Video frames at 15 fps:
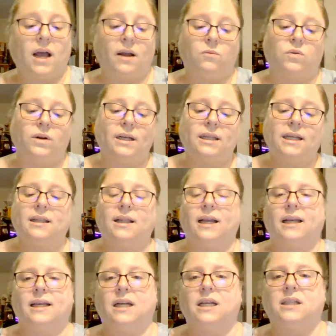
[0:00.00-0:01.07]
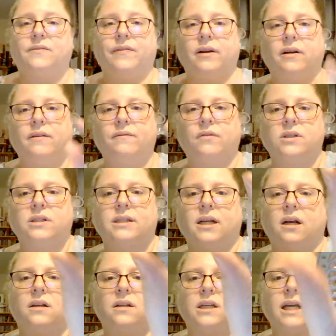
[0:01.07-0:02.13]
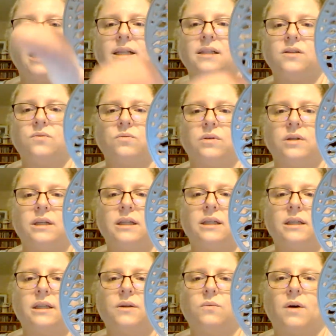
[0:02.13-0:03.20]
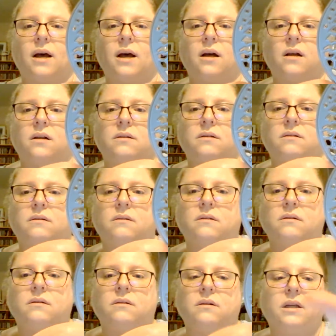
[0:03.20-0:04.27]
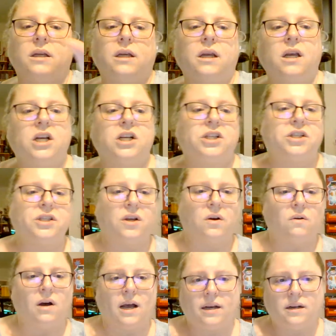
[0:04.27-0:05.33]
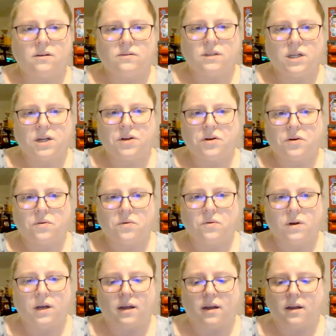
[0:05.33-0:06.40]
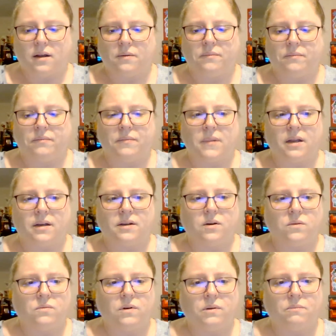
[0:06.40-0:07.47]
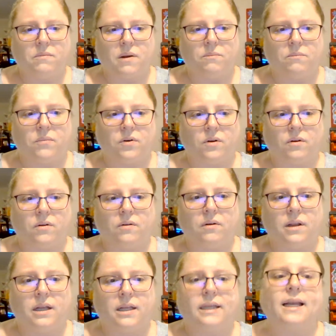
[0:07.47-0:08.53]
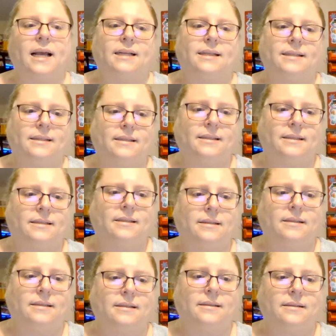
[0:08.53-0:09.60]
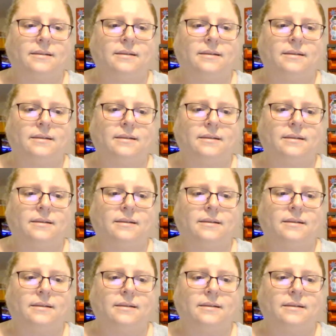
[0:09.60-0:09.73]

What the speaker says: I really like it. It's very versatile and it cuts really well. So I don't know. I don't remember. Yes.